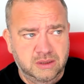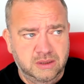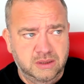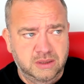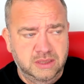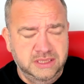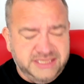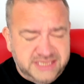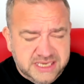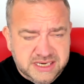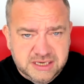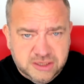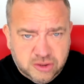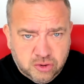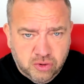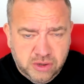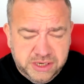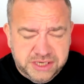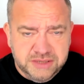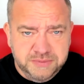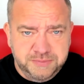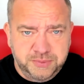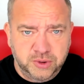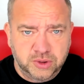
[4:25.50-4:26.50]
It's
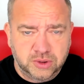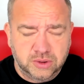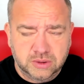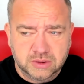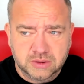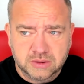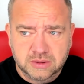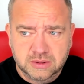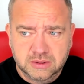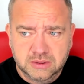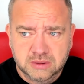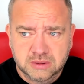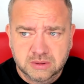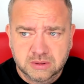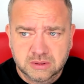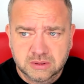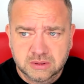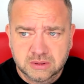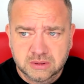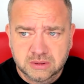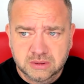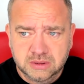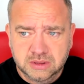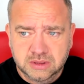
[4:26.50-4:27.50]
incredible.
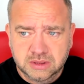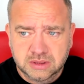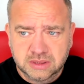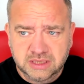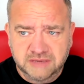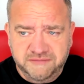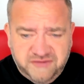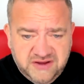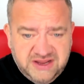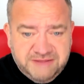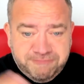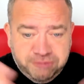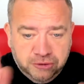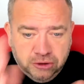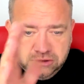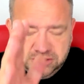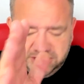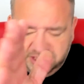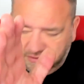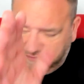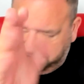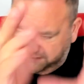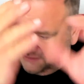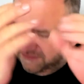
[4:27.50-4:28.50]
If he pulled
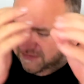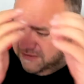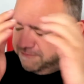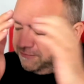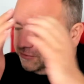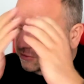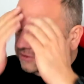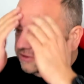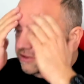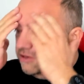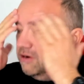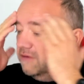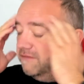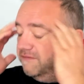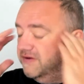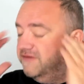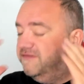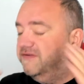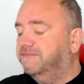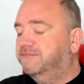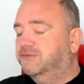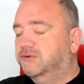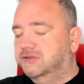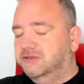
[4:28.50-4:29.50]
it off, if he pulled it off,
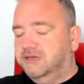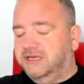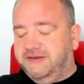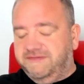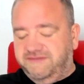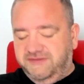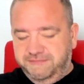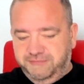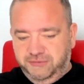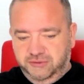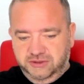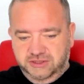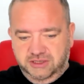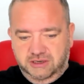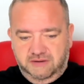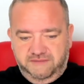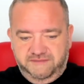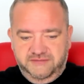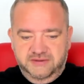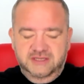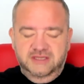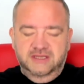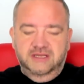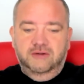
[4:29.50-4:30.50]
if he pulled it, if he pulled it
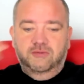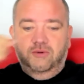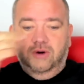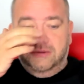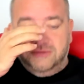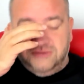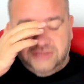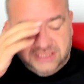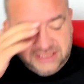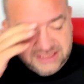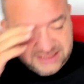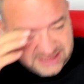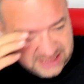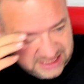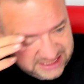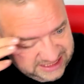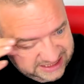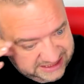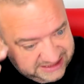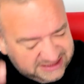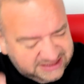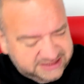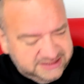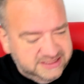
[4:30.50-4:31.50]
off. What I'm trying to
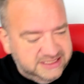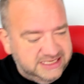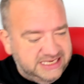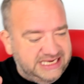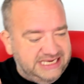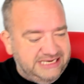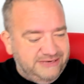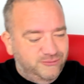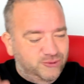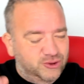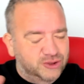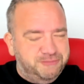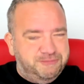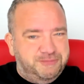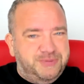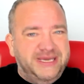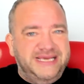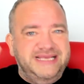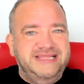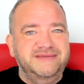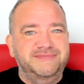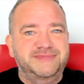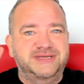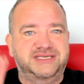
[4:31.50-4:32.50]
say is he would
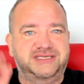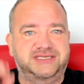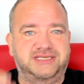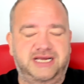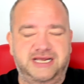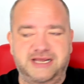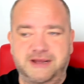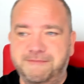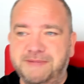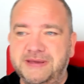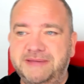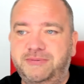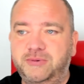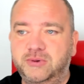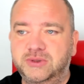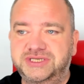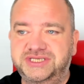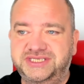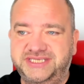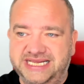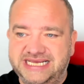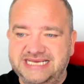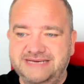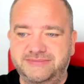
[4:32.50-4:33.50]
be the Messiah. People would
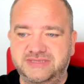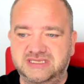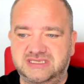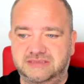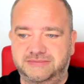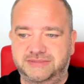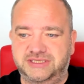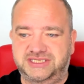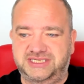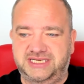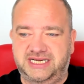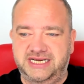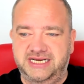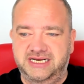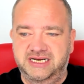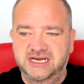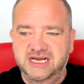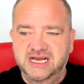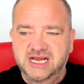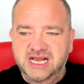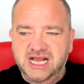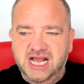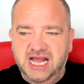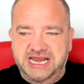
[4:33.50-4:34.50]
see him as the Messiah,
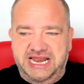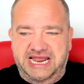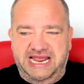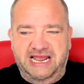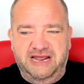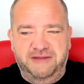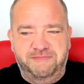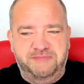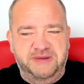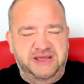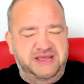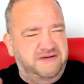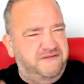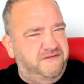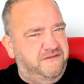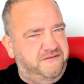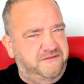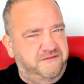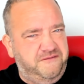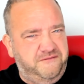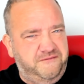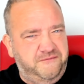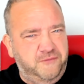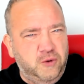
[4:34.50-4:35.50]
and it'd be
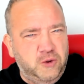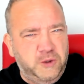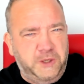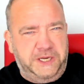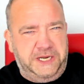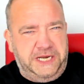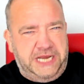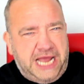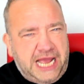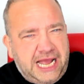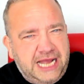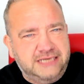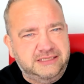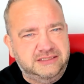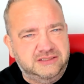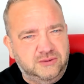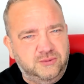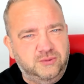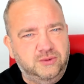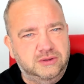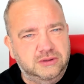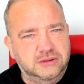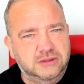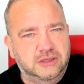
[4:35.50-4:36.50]
fucking hard to
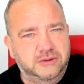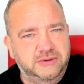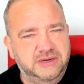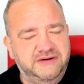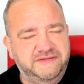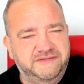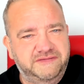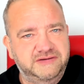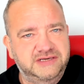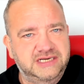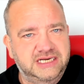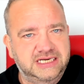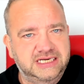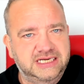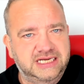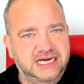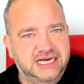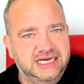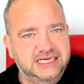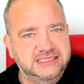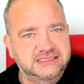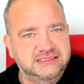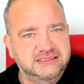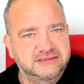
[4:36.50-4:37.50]
walk away from that,
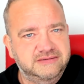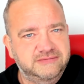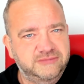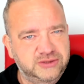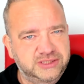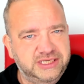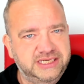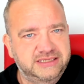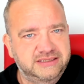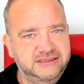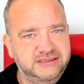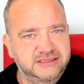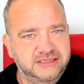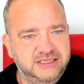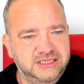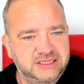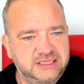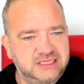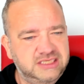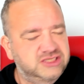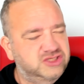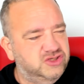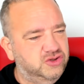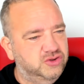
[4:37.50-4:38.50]
guys, wouldn't it?
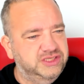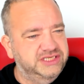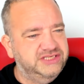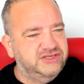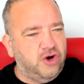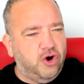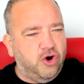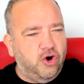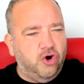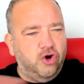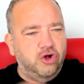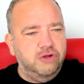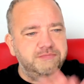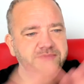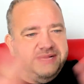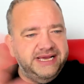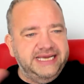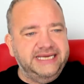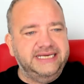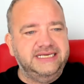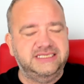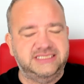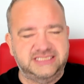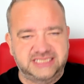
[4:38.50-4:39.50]
So this all
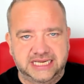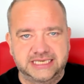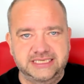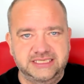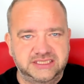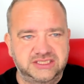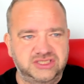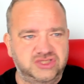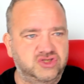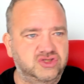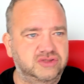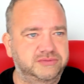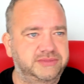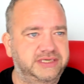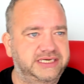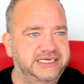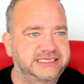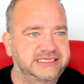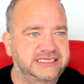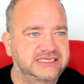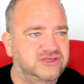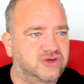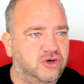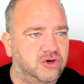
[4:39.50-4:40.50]
makes sense to me.
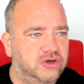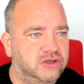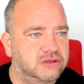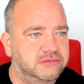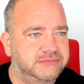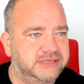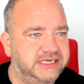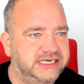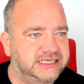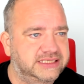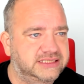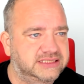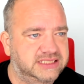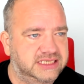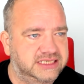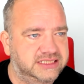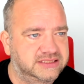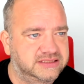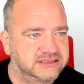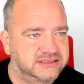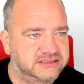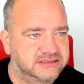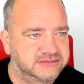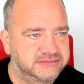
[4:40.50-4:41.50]
This all makes
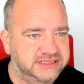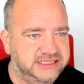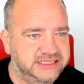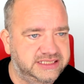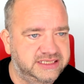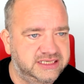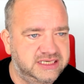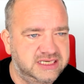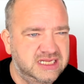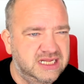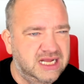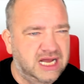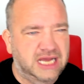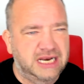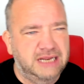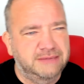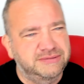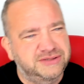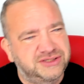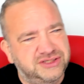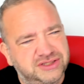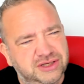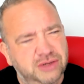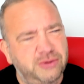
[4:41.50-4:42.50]
sense to me, and
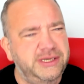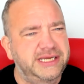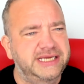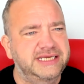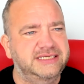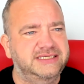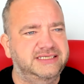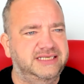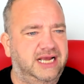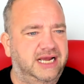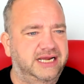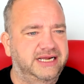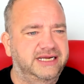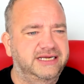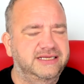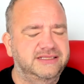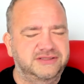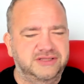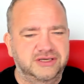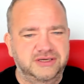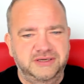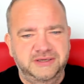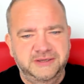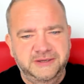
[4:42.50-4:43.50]
I'm so
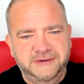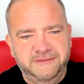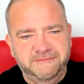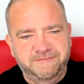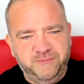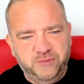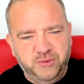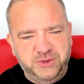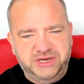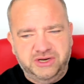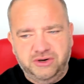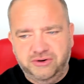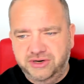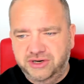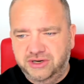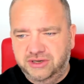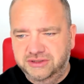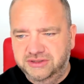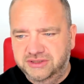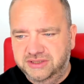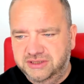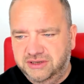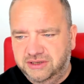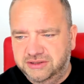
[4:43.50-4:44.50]
excited that we got it
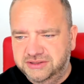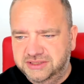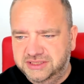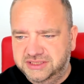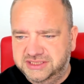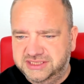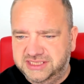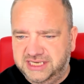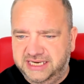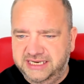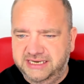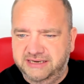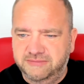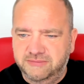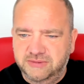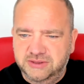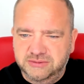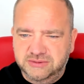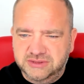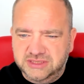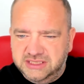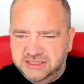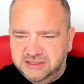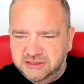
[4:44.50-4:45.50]
on the on the site, and it
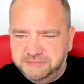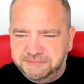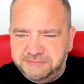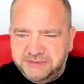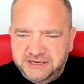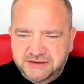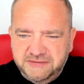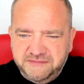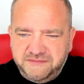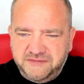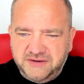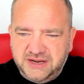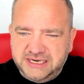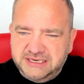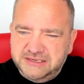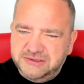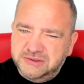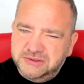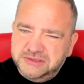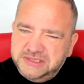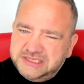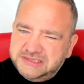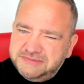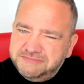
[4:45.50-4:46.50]
was a little bit of like you
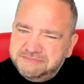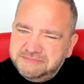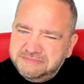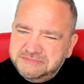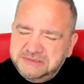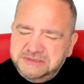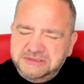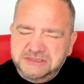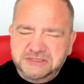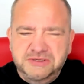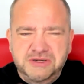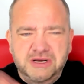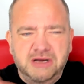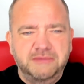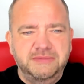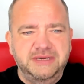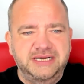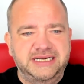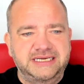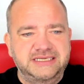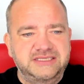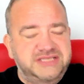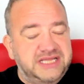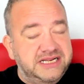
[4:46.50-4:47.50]
know this, you know what
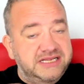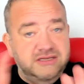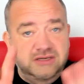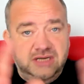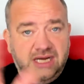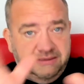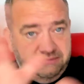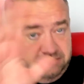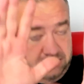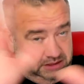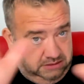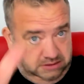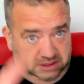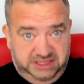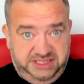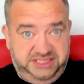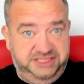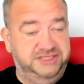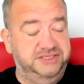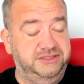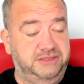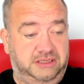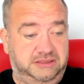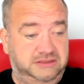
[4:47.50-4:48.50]
I mean? Didn't I? I,
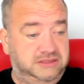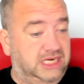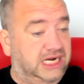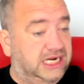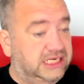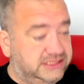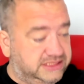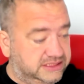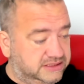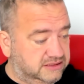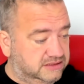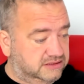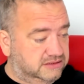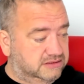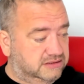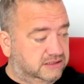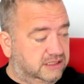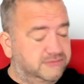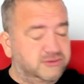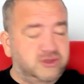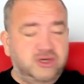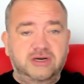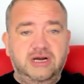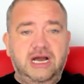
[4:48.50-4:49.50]
didn't, I didn't know.
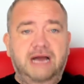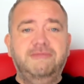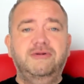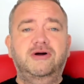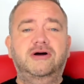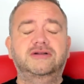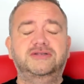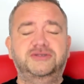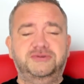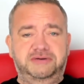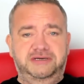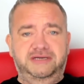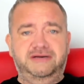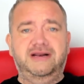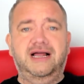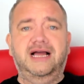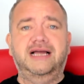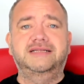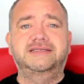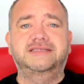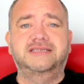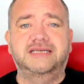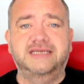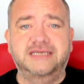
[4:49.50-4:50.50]
I'm not I'm not a Twitter
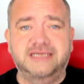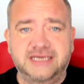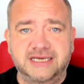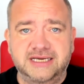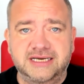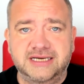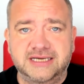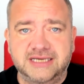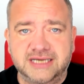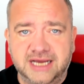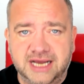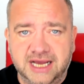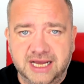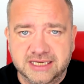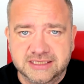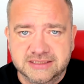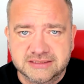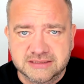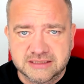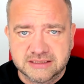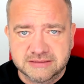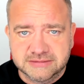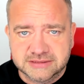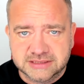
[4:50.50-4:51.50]
ITK guys.
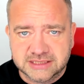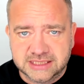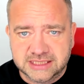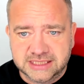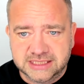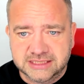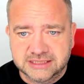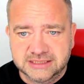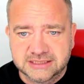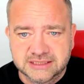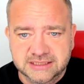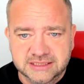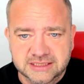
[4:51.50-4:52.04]
You know what I'm saying?